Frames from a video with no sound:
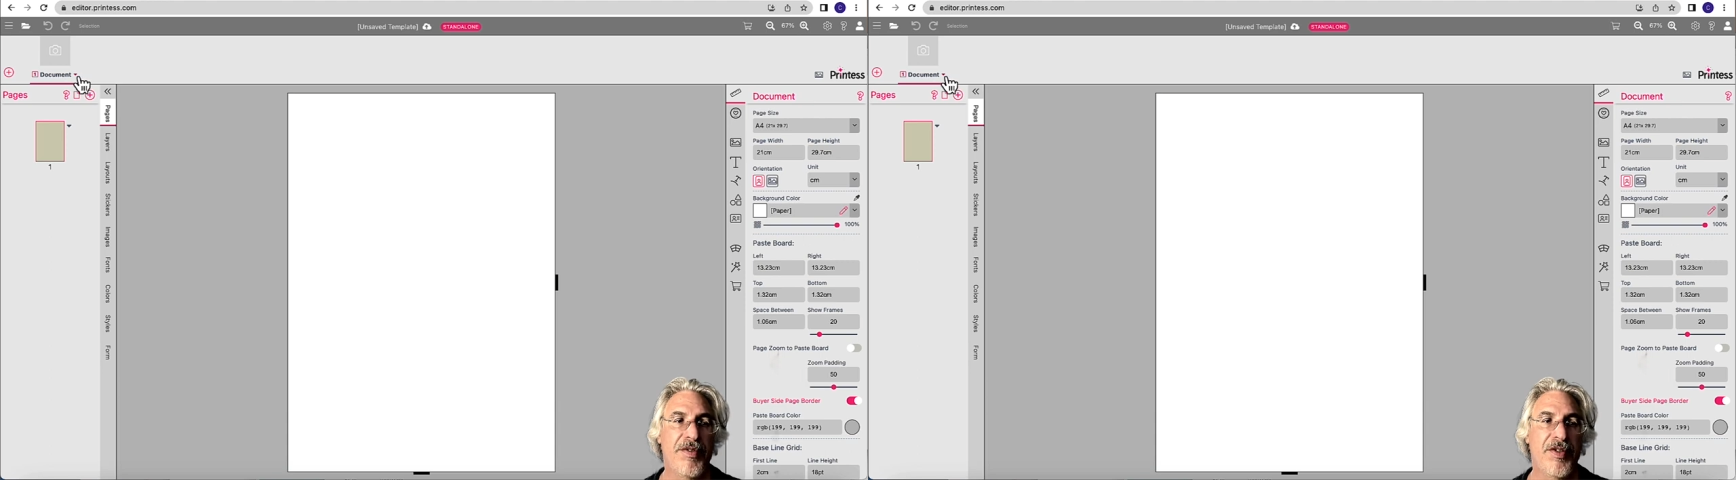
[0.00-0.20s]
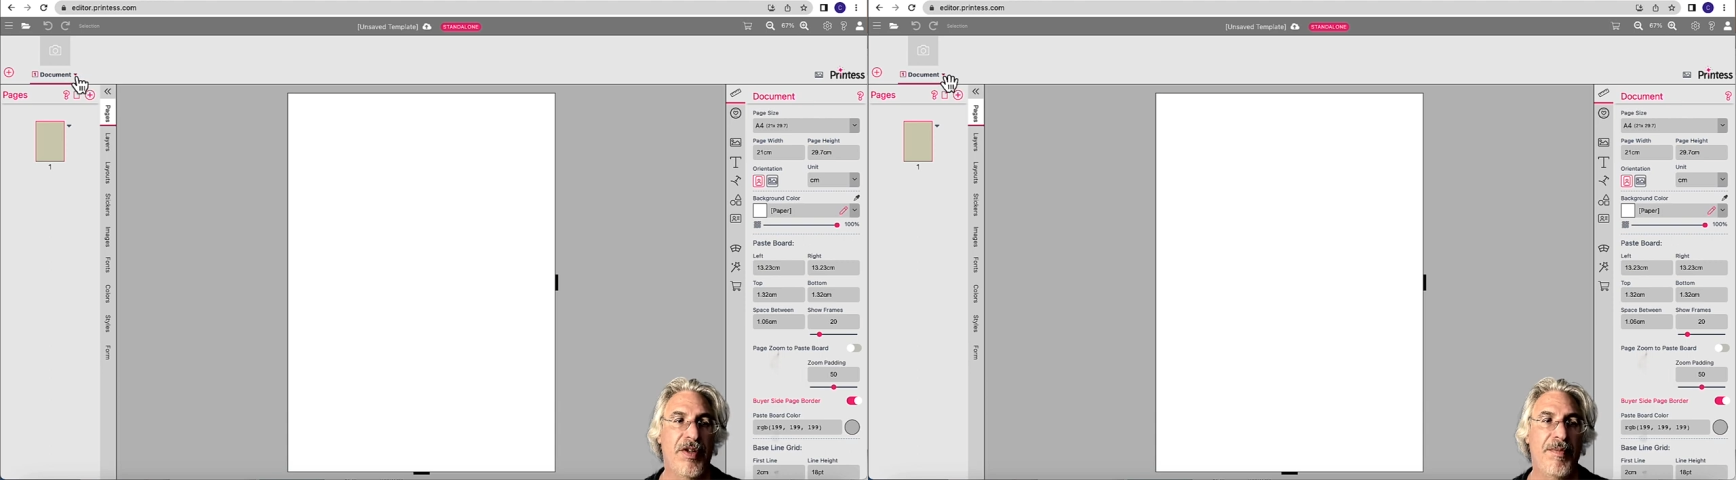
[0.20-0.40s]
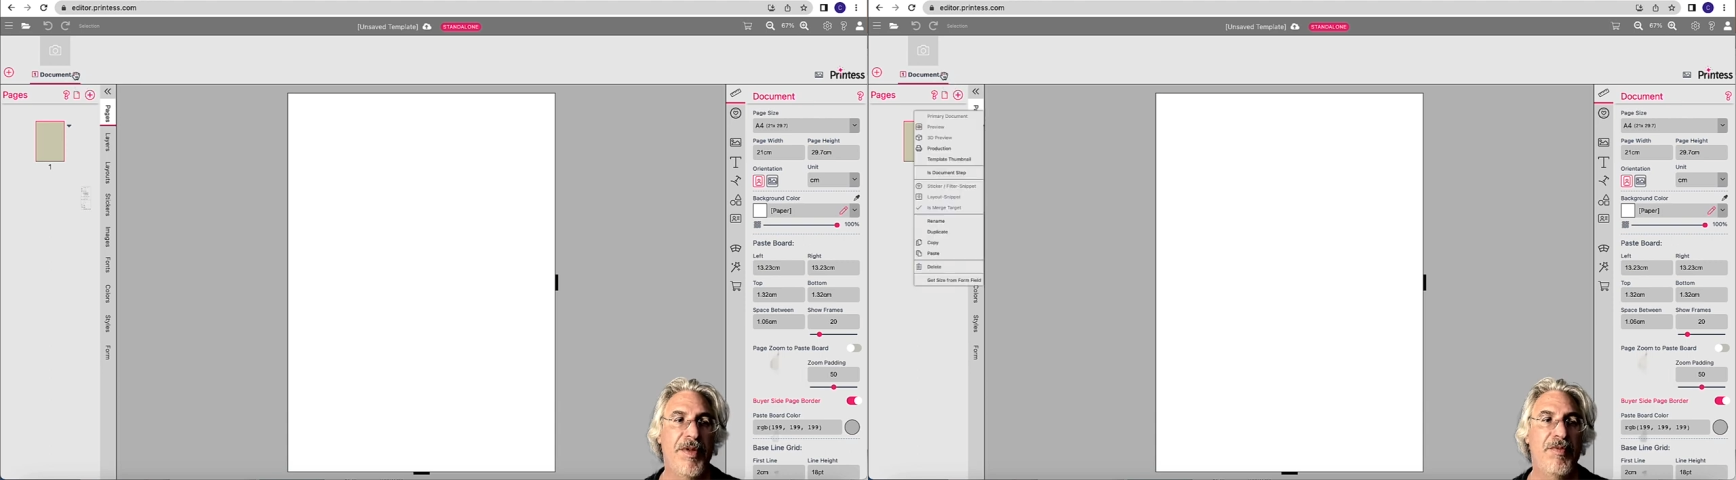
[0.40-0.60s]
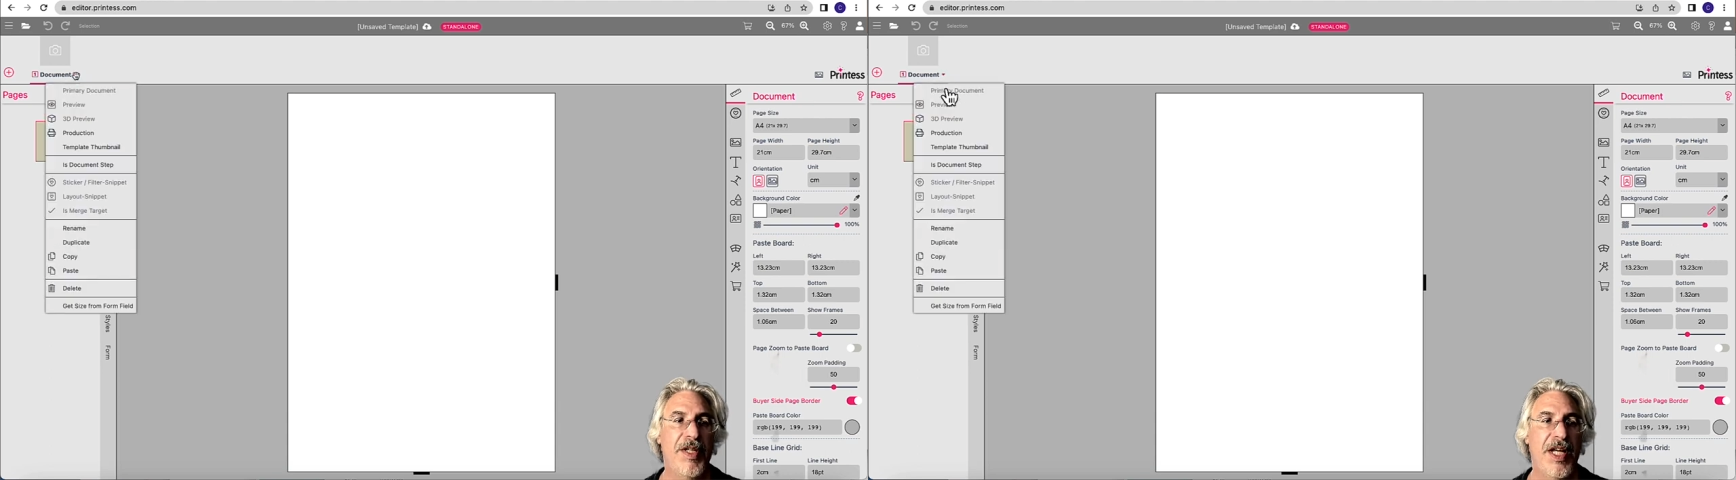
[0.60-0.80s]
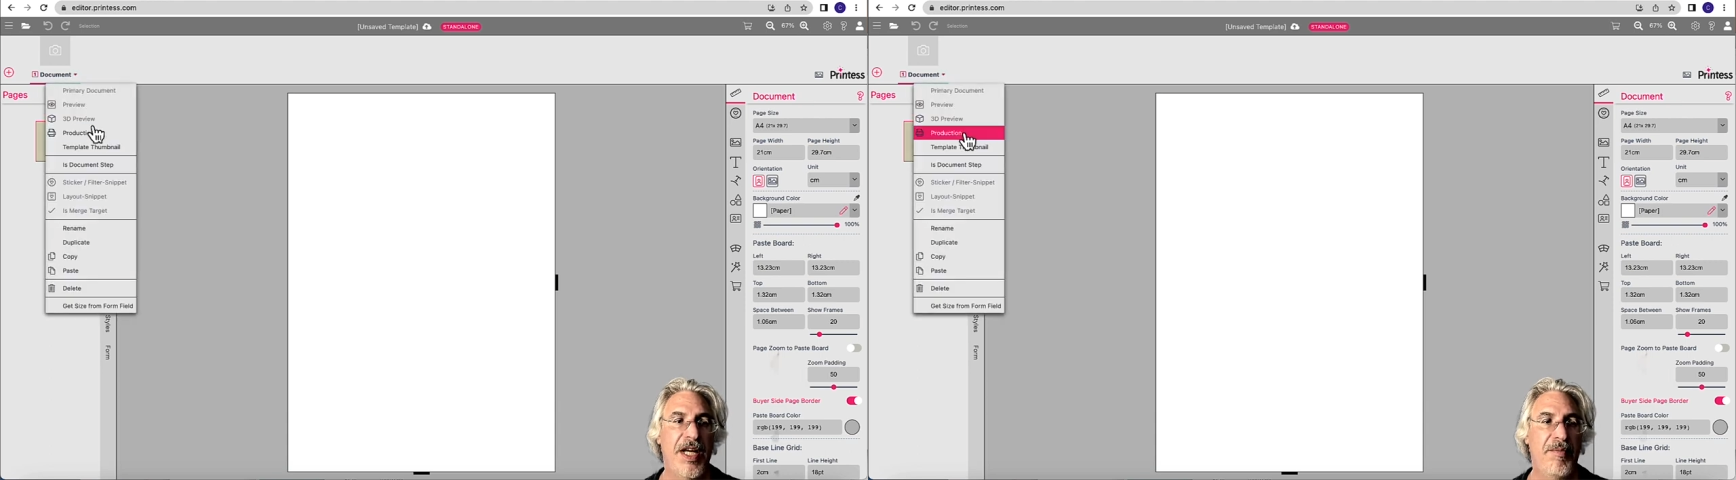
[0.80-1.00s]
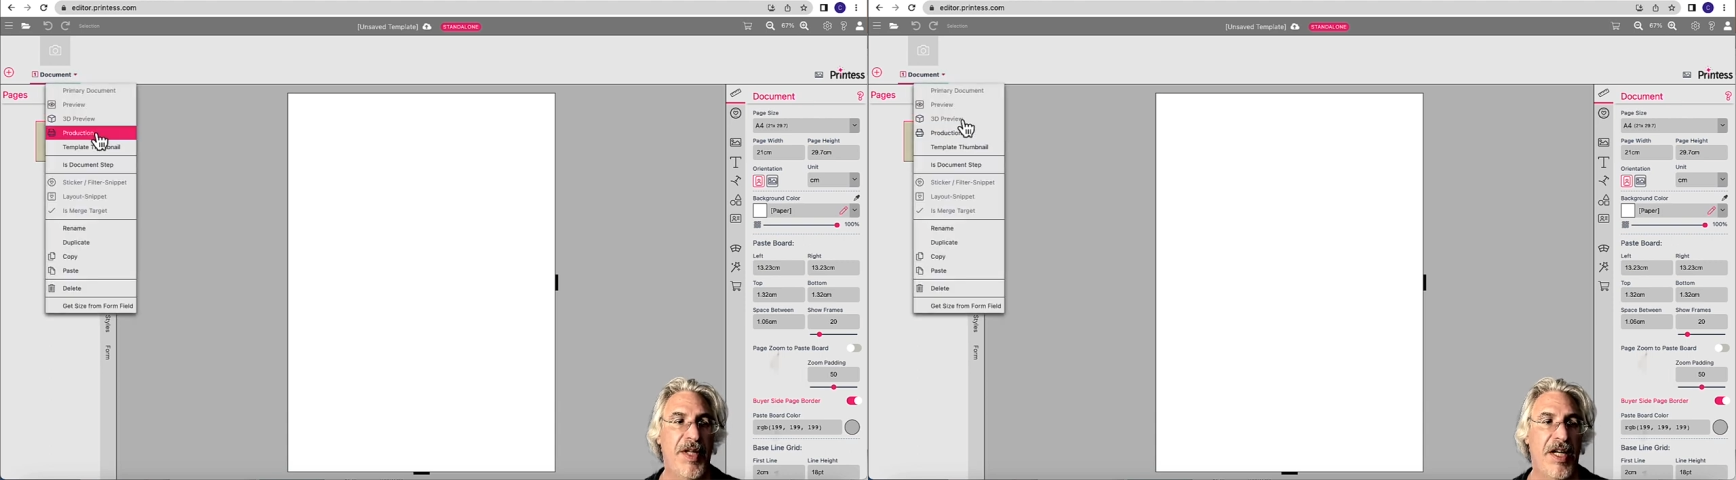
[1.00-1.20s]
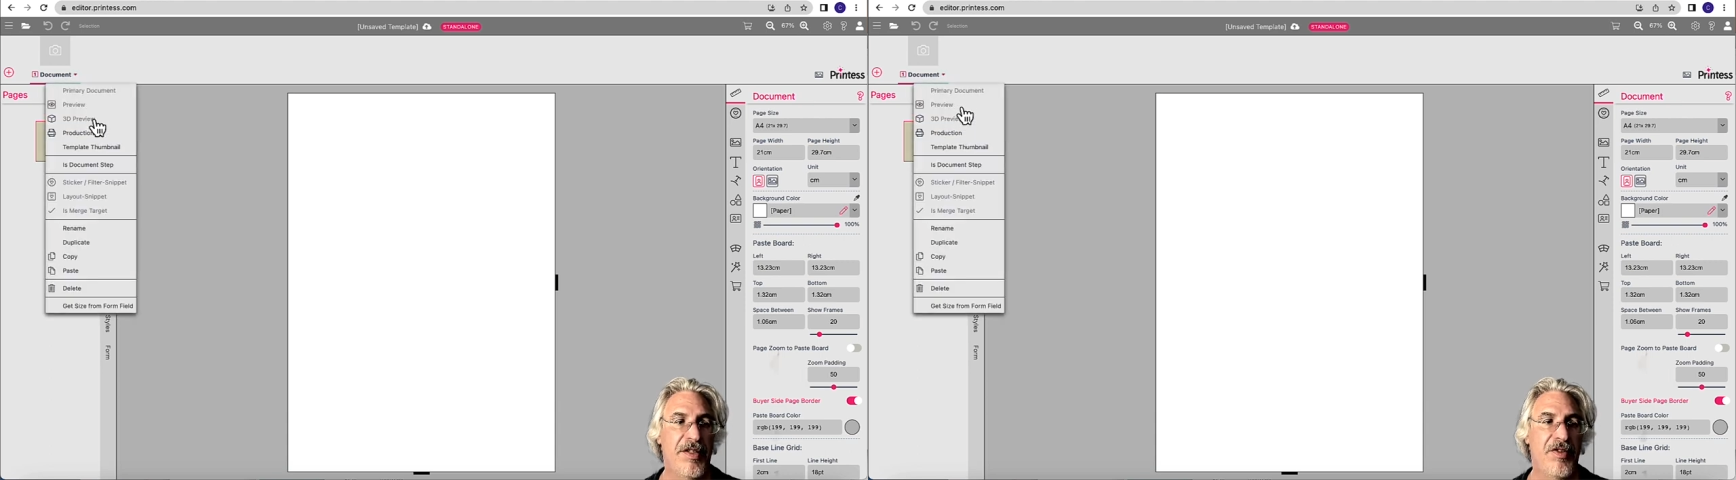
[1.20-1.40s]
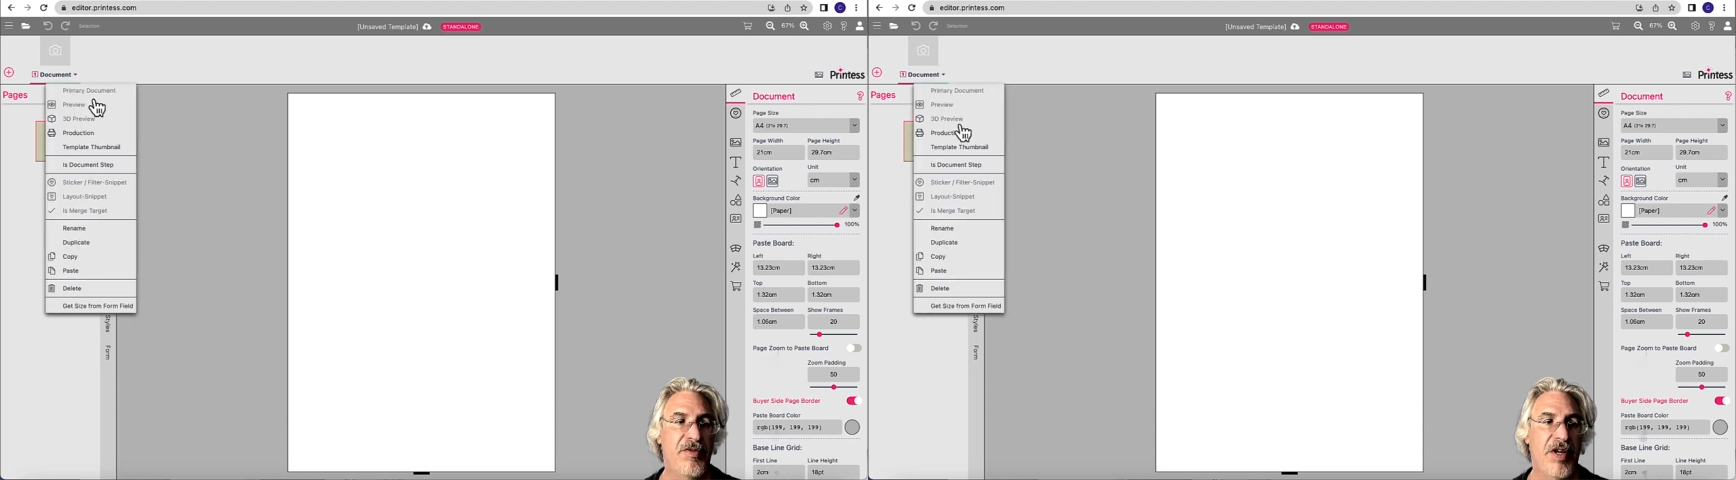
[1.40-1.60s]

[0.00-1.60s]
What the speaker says: so let me rename that to